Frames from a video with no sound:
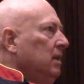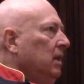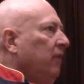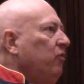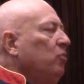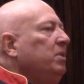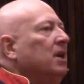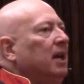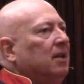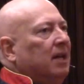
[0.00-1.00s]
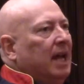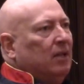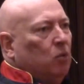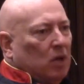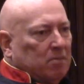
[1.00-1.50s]
if you're behind
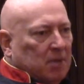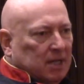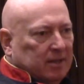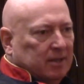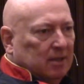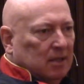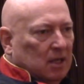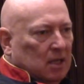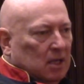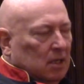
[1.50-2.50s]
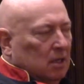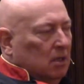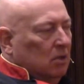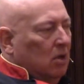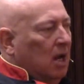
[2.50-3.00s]
rent 1 month,
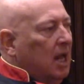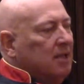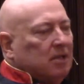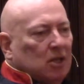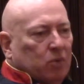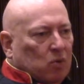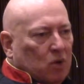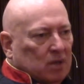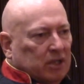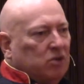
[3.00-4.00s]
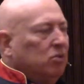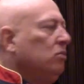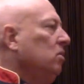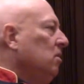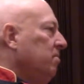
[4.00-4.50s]
the last thing we want is you
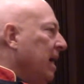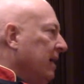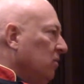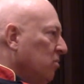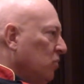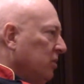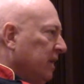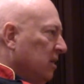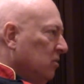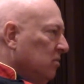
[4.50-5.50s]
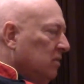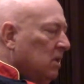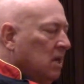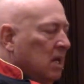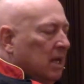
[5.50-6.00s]
to go back to a motel room.
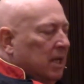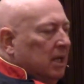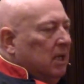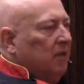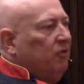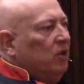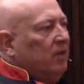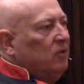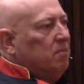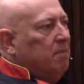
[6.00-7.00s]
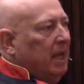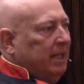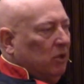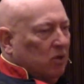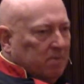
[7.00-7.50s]
If you have a
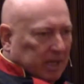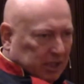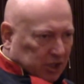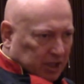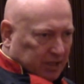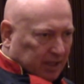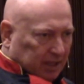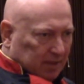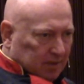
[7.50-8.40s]
medical emergency,